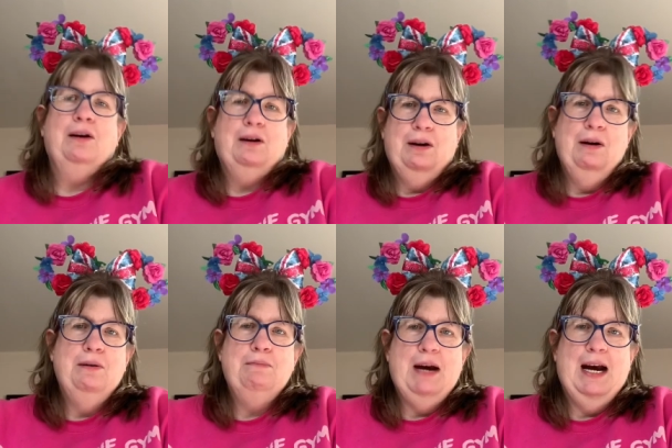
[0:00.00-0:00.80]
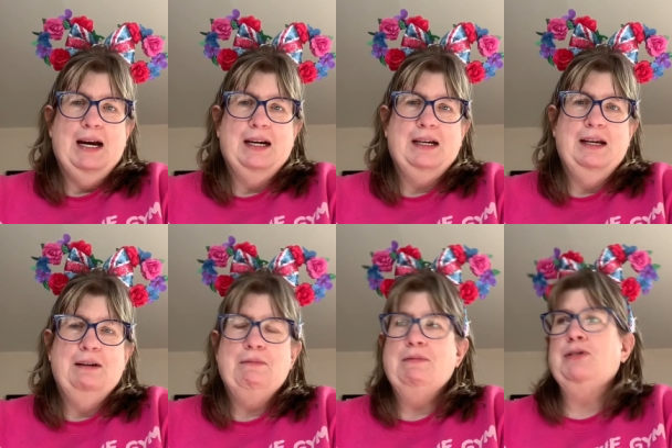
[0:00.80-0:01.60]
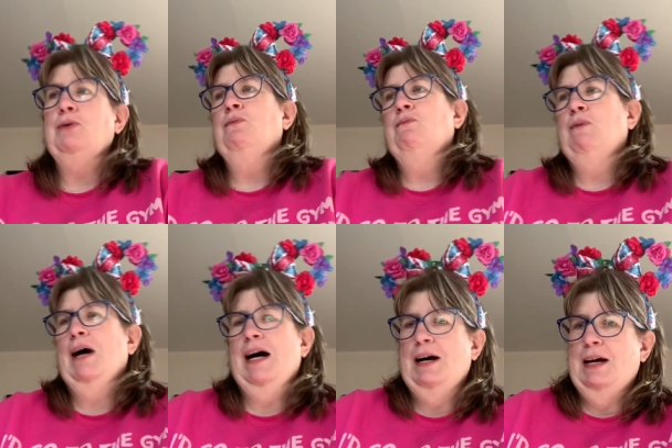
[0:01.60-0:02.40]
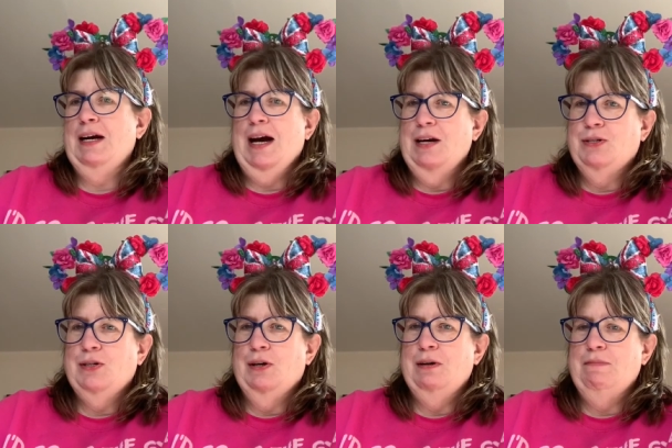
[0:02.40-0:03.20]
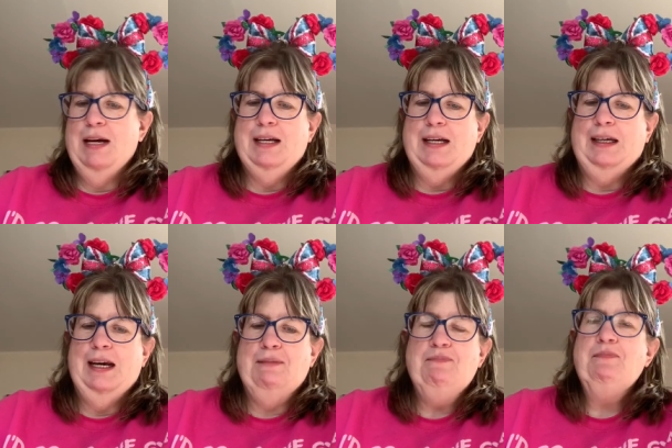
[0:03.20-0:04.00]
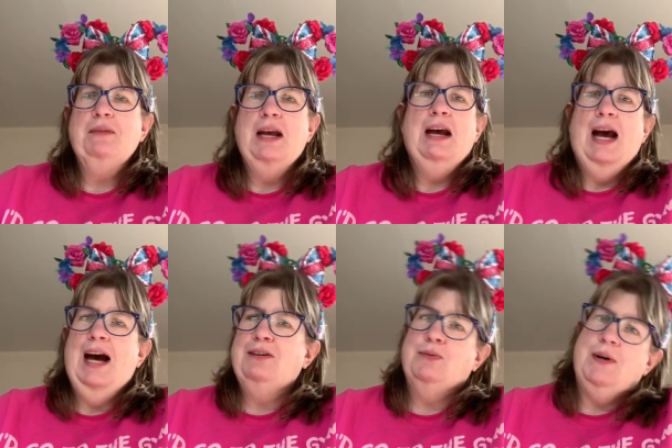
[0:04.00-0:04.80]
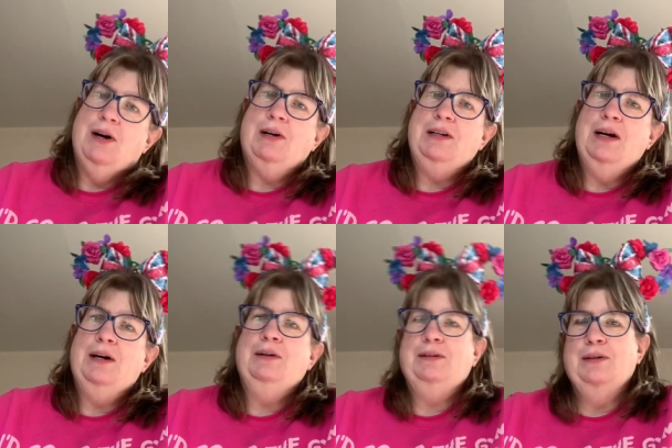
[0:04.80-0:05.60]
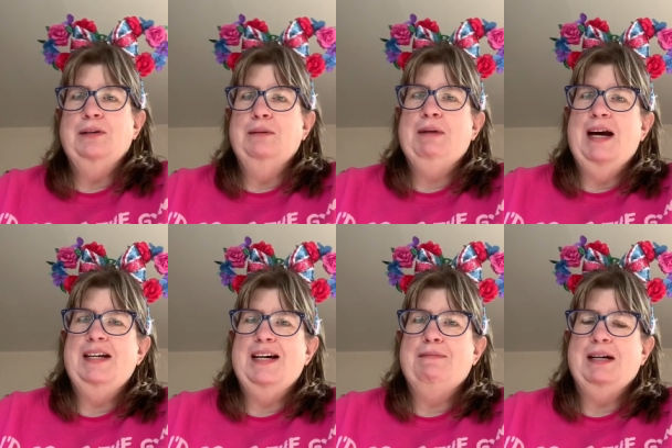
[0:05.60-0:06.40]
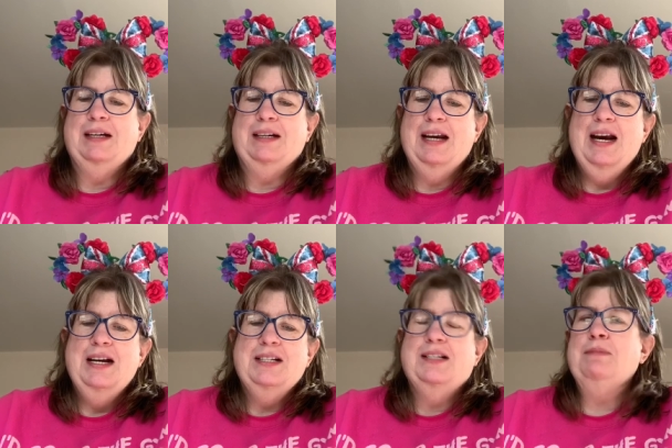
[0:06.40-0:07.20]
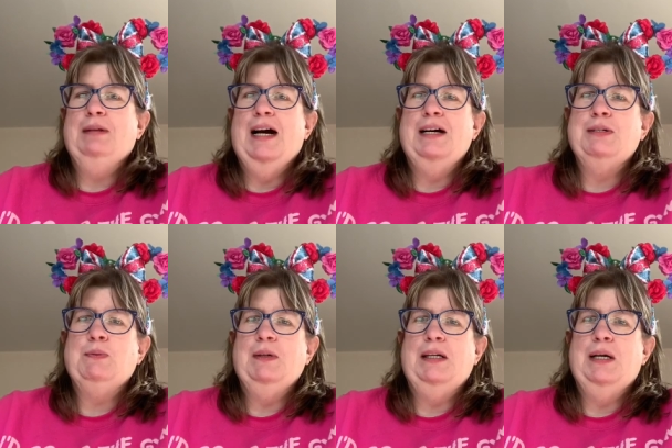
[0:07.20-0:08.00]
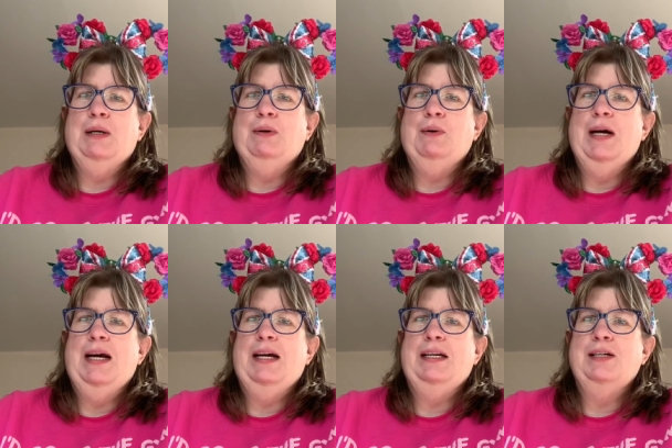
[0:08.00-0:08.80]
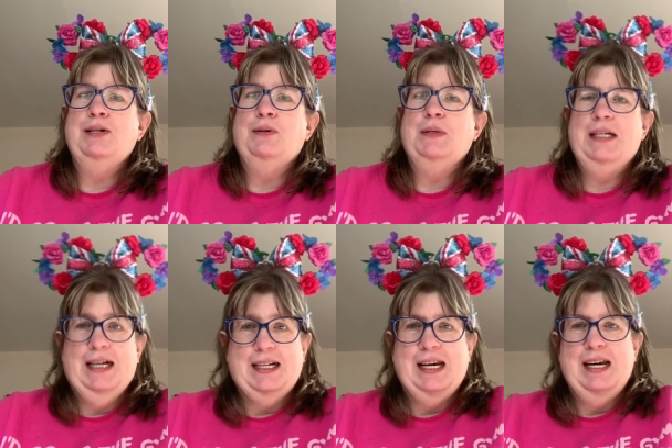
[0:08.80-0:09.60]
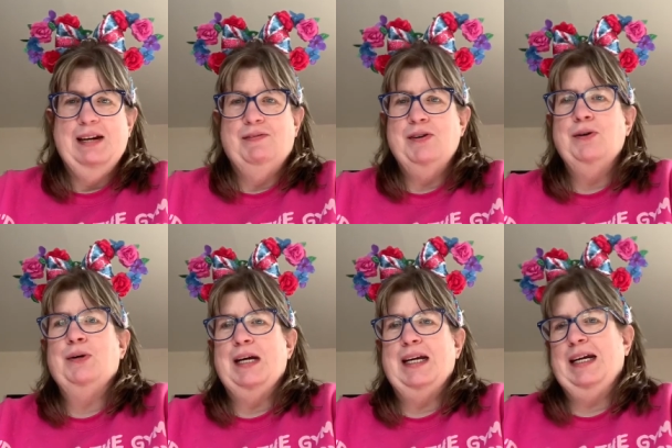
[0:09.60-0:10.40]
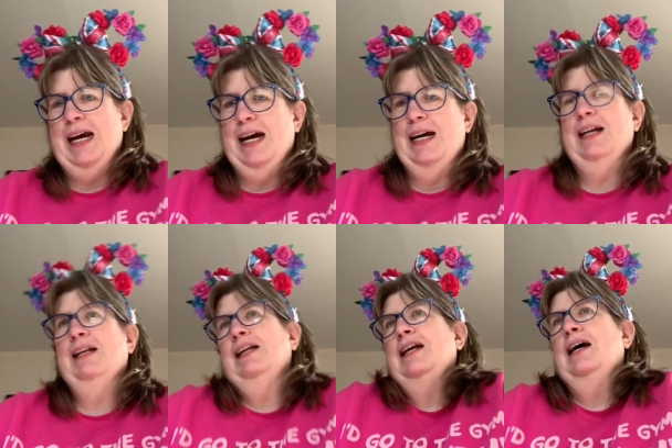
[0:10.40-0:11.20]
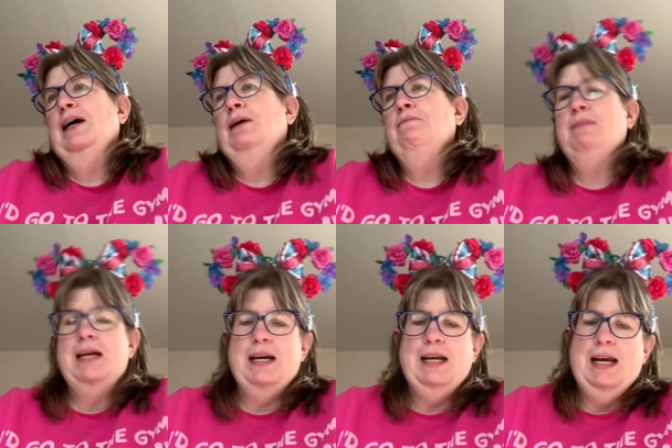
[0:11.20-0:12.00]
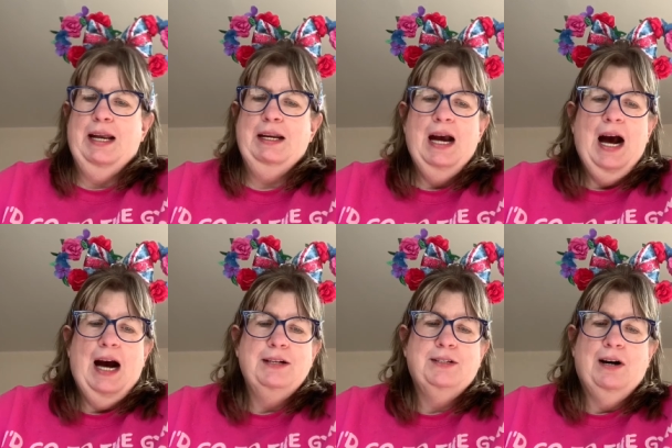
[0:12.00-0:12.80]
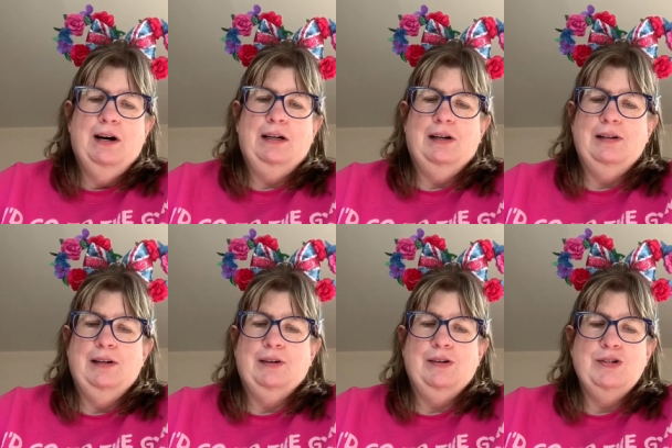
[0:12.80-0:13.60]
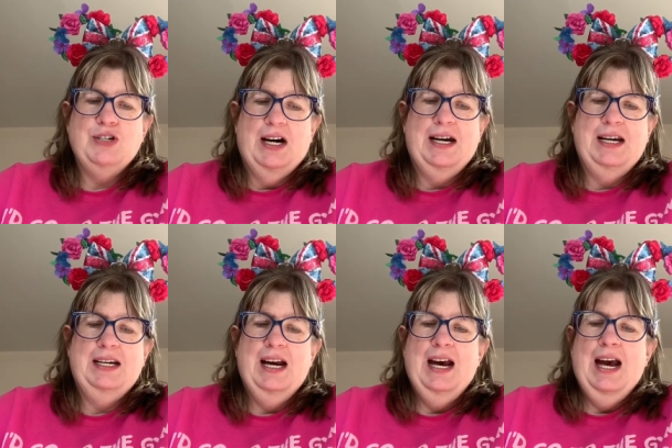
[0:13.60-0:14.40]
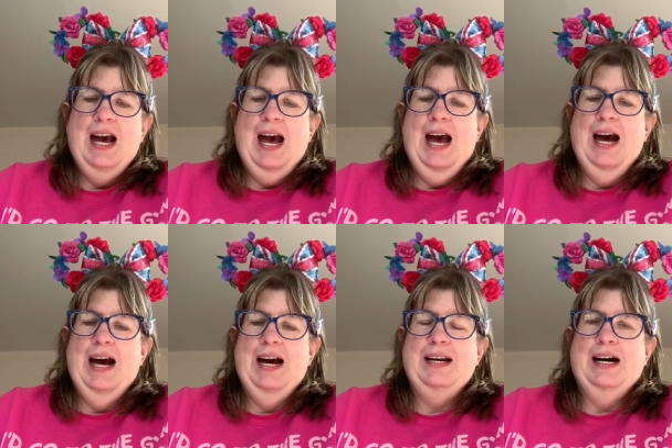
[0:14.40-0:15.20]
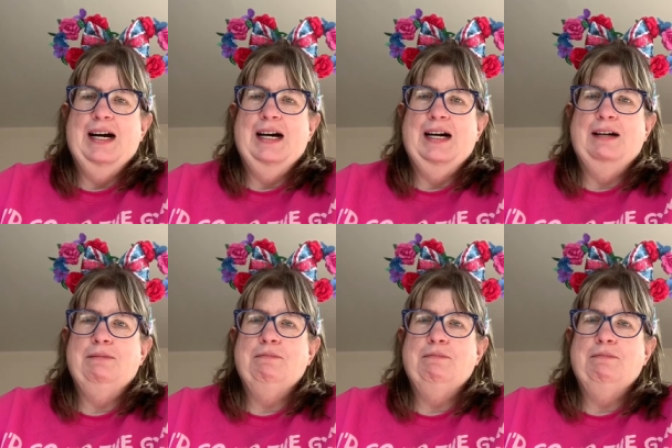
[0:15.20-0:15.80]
going back to why I started making it, as we all know, during the pandemic, supplies were low, and you were lucky if you could get, you know, meat. And I saw our local giant had, uh,